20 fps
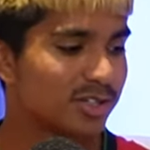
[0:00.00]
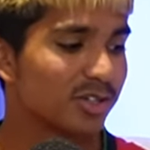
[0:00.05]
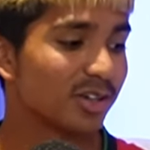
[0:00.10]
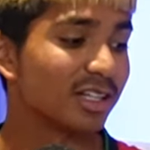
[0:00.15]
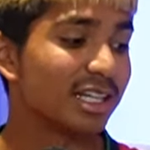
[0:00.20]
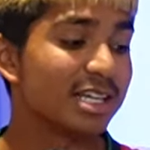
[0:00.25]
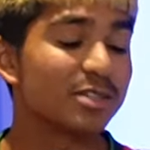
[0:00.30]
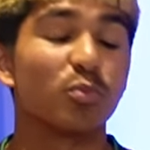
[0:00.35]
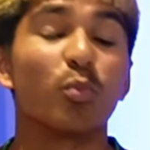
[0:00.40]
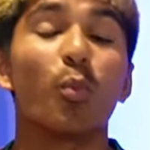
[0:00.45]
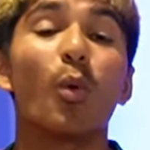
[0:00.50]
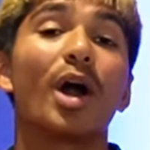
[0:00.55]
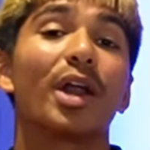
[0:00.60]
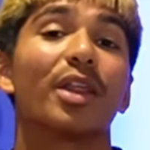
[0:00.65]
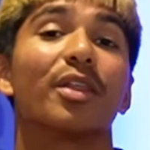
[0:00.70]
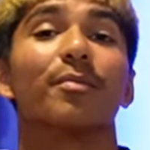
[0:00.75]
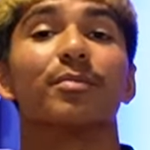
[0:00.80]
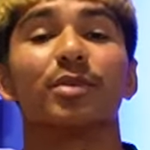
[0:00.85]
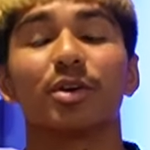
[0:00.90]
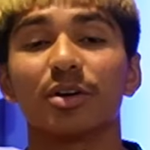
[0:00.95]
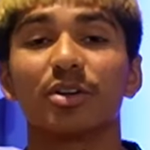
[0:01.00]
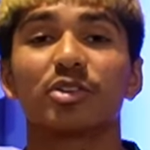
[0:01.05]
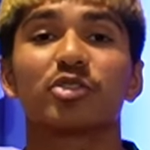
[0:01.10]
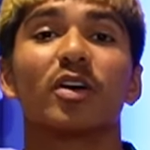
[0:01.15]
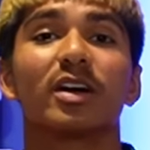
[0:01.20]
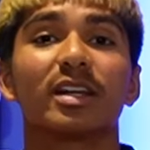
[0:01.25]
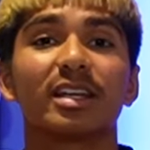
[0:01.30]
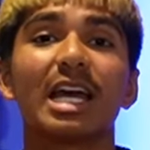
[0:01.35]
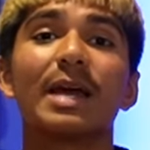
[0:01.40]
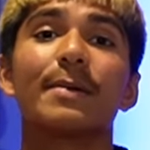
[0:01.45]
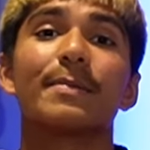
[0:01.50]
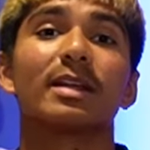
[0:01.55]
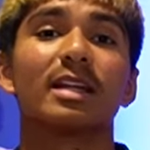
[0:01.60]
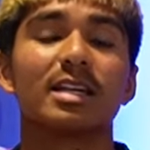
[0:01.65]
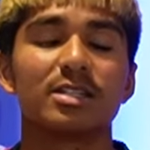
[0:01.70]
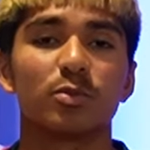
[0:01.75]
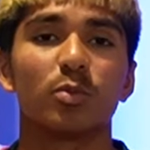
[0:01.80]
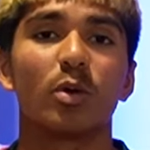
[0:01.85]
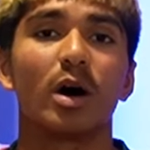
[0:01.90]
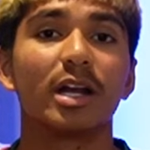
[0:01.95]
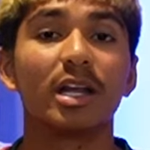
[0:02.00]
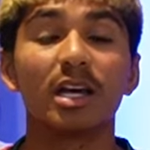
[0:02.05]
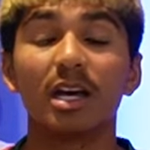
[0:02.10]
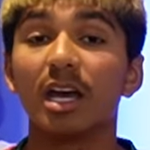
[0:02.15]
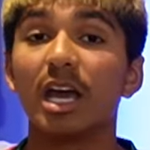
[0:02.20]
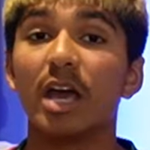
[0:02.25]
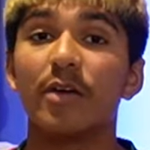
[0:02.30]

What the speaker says: So at least one of them, you've got to try and keep at least one.